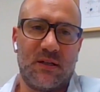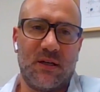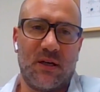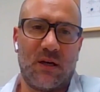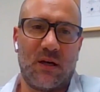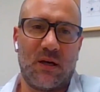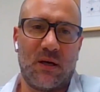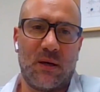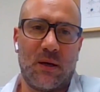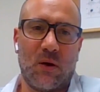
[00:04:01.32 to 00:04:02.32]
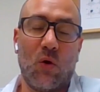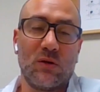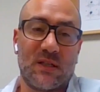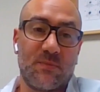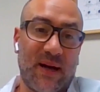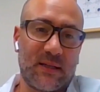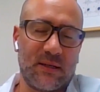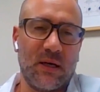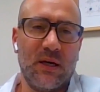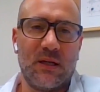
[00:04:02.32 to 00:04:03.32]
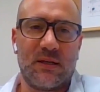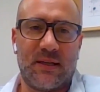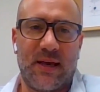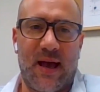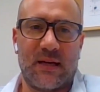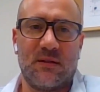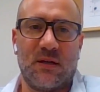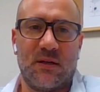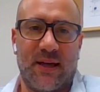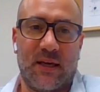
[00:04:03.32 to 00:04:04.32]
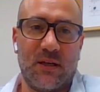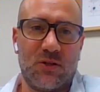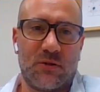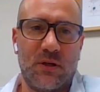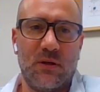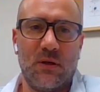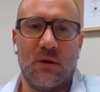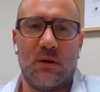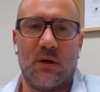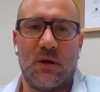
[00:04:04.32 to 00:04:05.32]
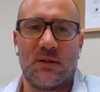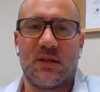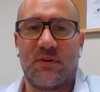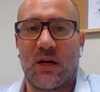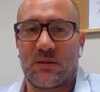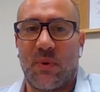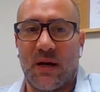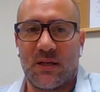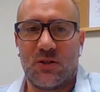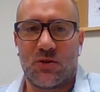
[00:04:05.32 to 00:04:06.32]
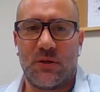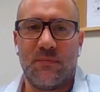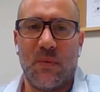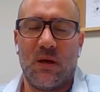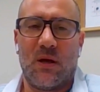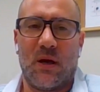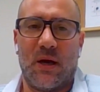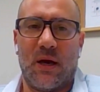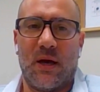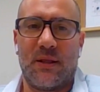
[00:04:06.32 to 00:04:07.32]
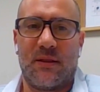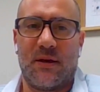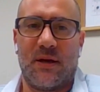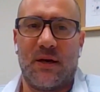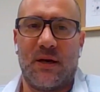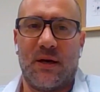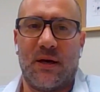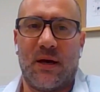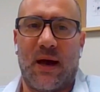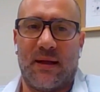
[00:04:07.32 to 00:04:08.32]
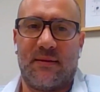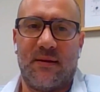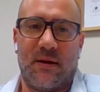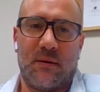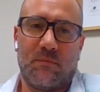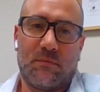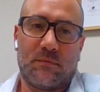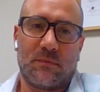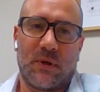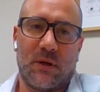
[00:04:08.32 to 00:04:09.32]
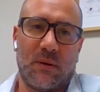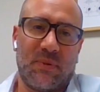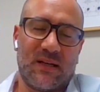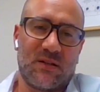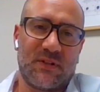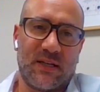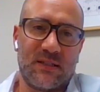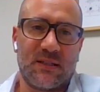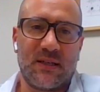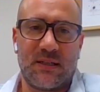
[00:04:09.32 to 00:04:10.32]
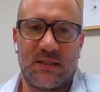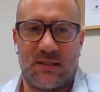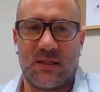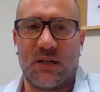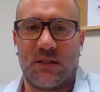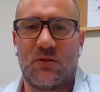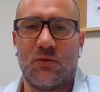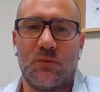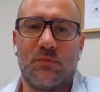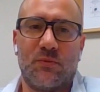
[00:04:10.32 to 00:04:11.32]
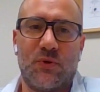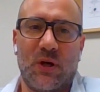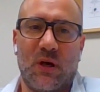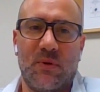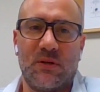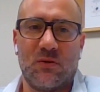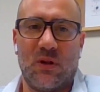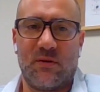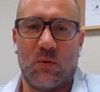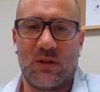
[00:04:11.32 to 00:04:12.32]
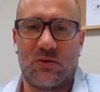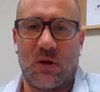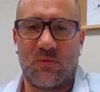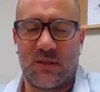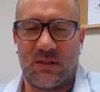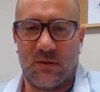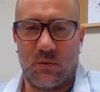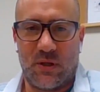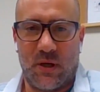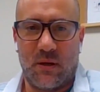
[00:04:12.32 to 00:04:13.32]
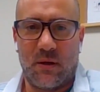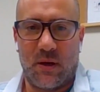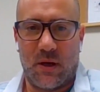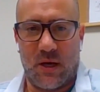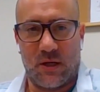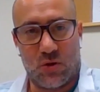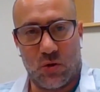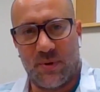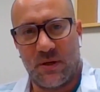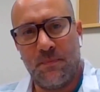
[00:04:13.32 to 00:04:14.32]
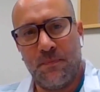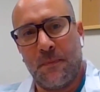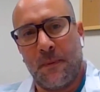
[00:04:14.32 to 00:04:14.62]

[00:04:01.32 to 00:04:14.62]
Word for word: that he, uh, or suspected that he had neck injury, uh, cervical spine injury, and uh, at the place of the incident, they decided to bring him into level one trauma center with a, a chopper.